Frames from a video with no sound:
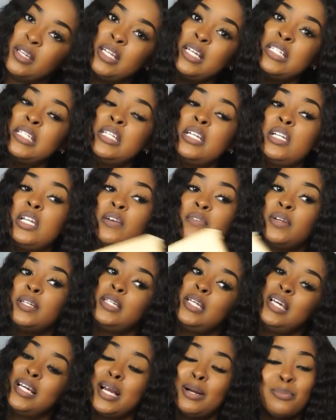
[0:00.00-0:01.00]
So this delivery
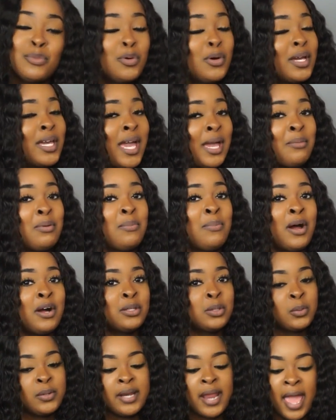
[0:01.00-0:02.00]
did come quick, came in
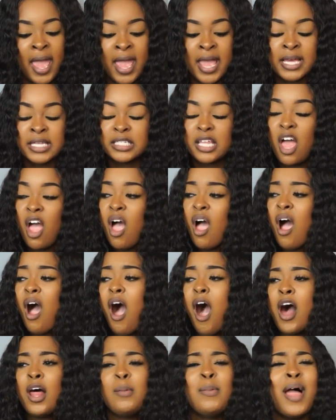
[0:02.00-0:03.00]
about 3 days.
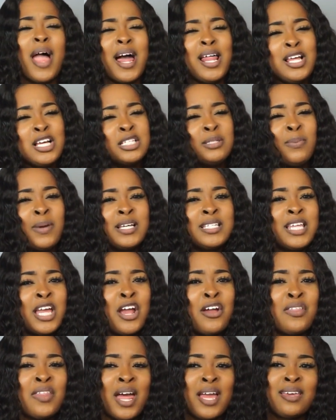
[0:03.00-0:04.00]
All my AliExpress
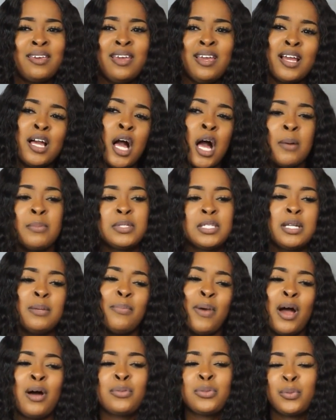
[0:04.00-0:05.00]
hair that I get comes in
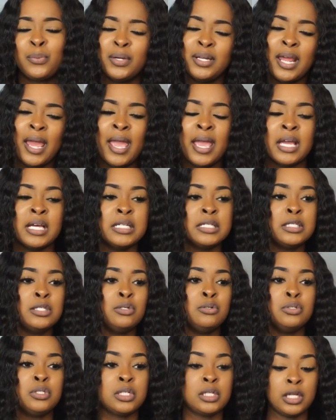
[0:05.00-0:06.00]
about 3 days
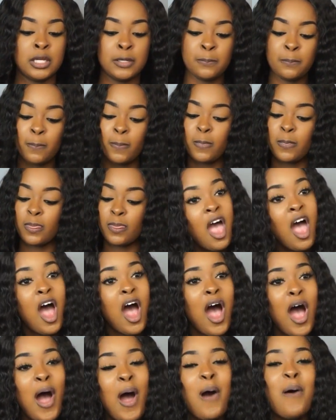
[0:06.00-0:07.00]
usually.
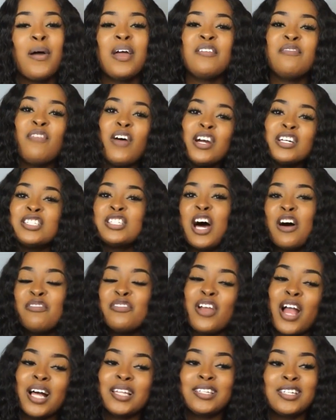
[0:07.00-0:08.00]
Oh, and first
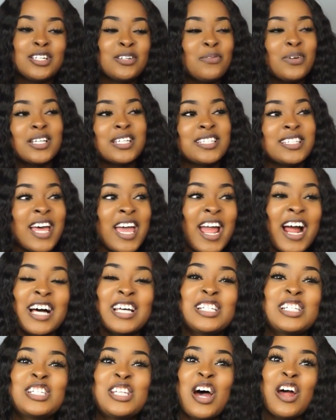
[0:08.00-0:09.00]
off, you guys, I just want to say
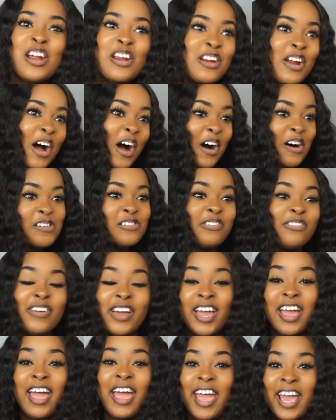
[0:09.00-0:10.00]
I started
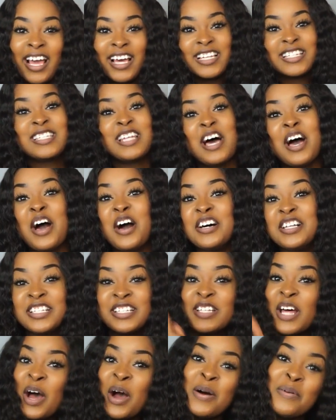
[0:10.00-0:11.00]
off as
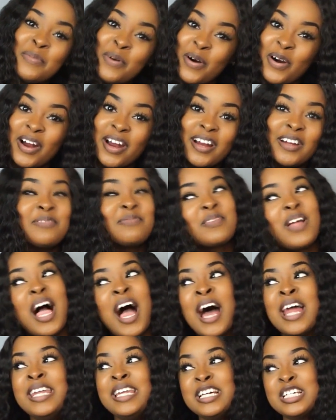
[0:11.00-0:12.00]
a side part.
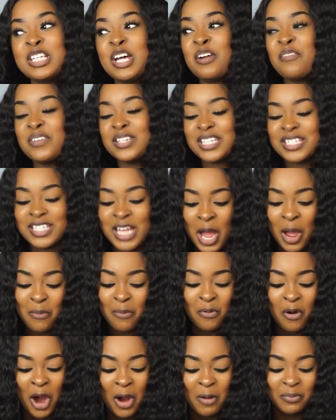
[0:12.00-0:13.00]
I did start off as a
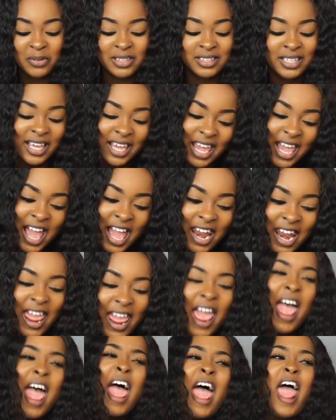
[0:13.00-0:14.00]
side part, but then
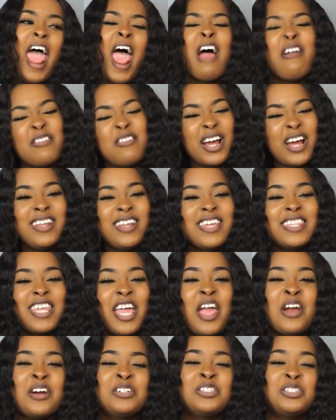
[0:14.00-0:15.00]
after I let
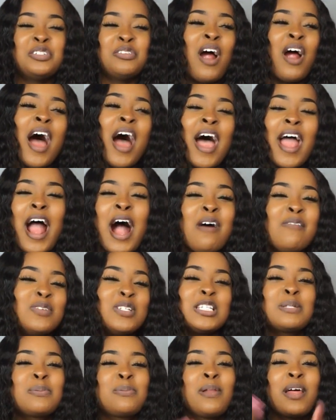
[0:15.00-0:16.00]
the hair dry, I
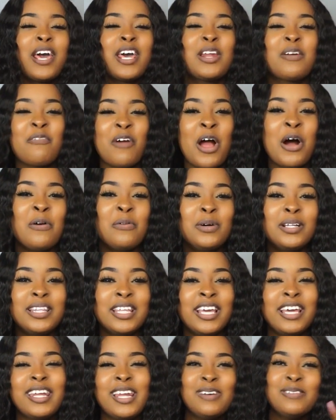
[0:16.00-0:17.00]
was just playing around with
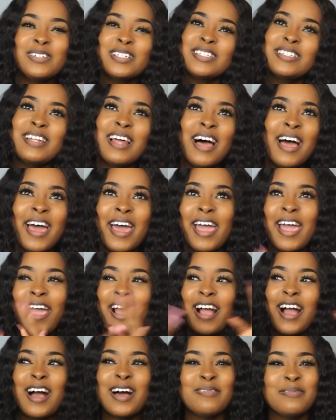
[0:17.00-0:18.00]
it. And I'm just
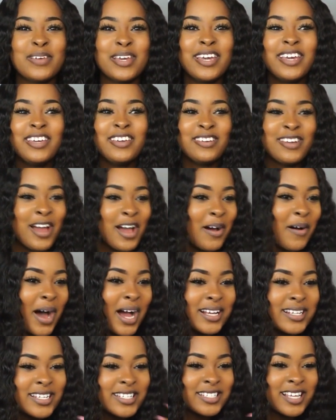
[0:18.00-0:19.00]
like, I mean, you know,
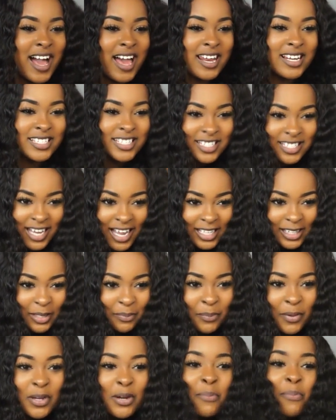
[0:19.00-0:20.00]
I just kind of just like
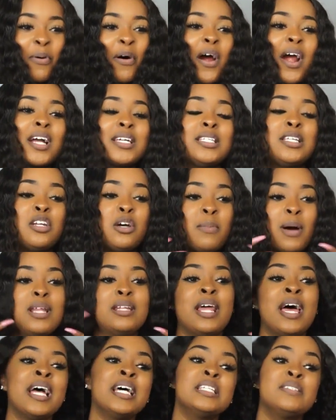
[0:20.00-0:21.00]
the middle part. Cause I know my
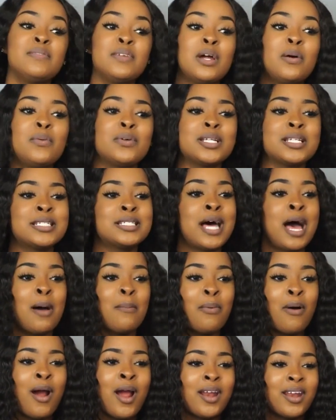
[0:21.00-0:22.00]
last video was a
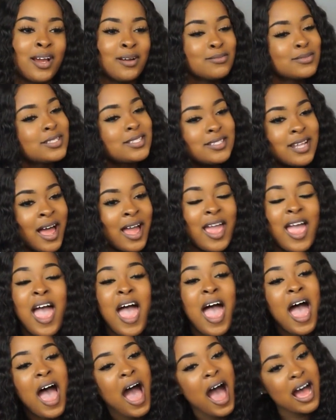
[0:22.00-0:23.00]
side part, and I was just like,
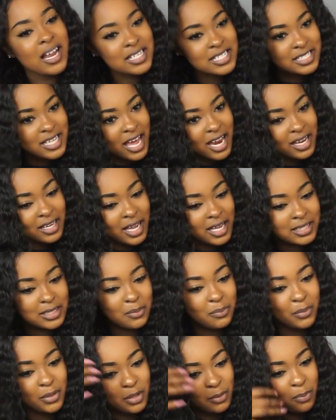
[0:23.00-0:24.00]
I just kind of like
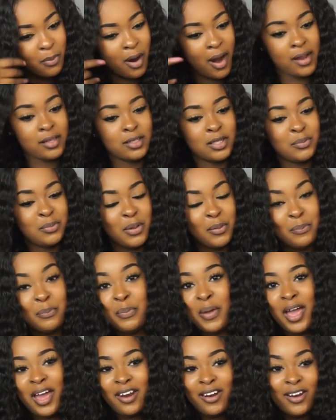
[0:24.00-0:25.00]
the middle part a little bit
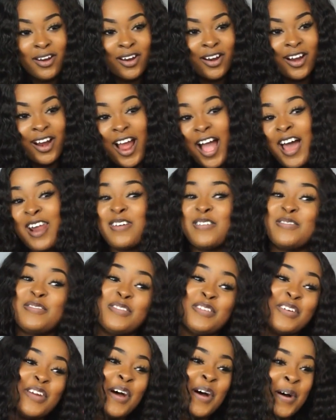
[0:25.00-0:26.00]
better. I
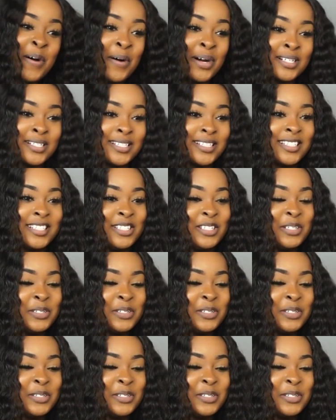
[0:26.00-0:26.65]
don't know, I just